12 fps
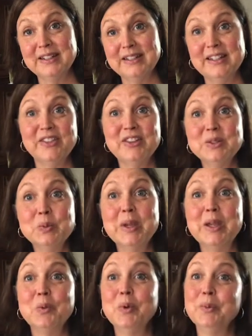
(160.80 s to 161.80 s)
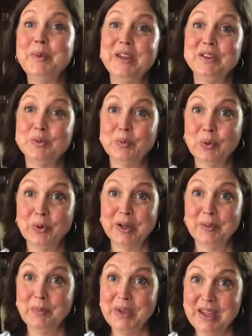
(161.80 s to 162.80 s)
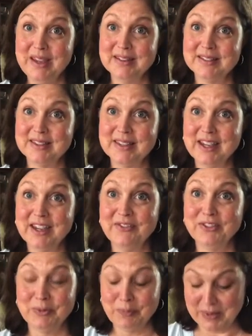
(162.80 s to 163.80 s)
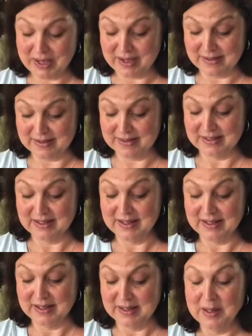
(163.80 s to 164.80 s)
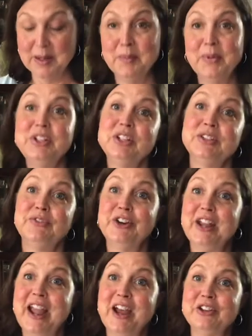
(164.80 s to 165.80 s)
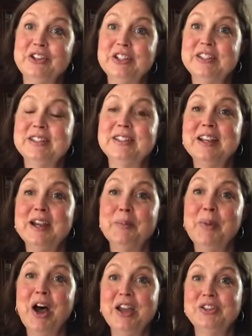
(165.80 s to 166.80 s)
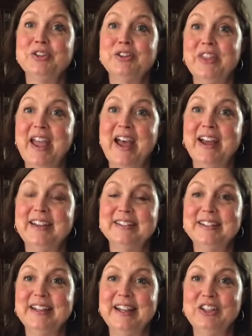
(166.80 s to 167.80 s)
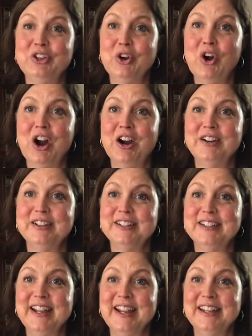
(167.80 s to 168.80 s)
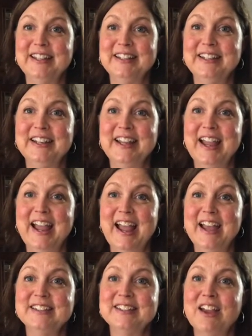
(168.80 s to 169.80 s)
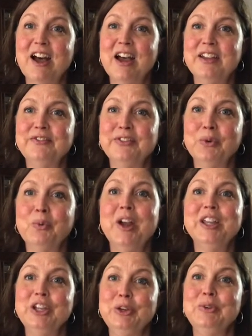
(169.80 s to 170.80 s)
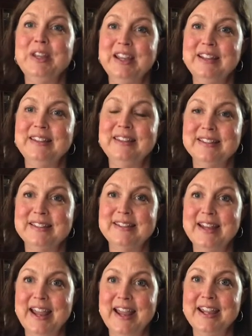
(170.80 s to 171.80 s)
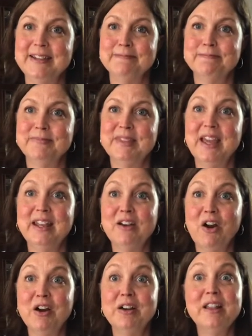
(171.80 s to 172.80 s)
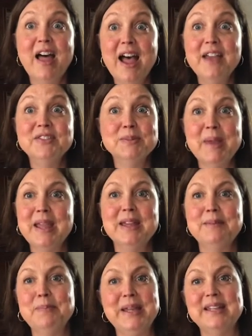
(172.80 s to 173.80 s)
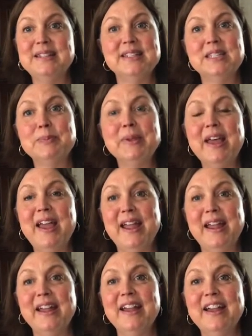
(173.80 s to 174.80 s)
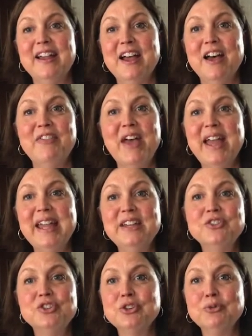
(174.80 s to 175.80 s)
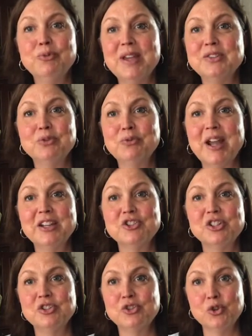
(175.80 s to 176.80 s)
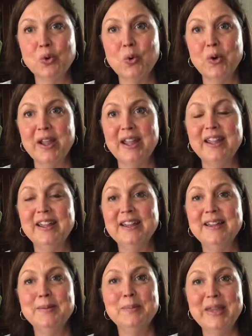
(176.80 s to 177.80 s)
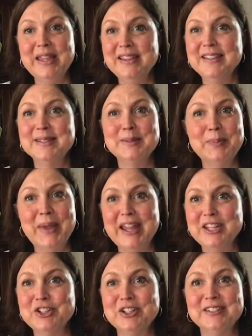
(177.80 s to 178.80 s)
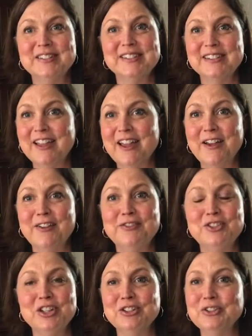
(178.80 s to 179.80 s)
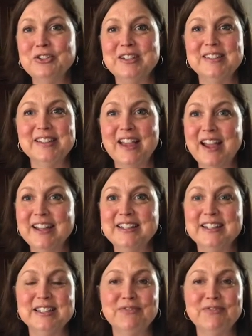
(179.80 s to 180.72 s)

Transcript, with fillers: Now, this week we'll be exploring peace, the gift of peace. But just for now, just ponder that in your heart and ask God for what you need this day. That our lives may be a display of that Easter resurrection joy, peace, patience, love, gentleness, kindness,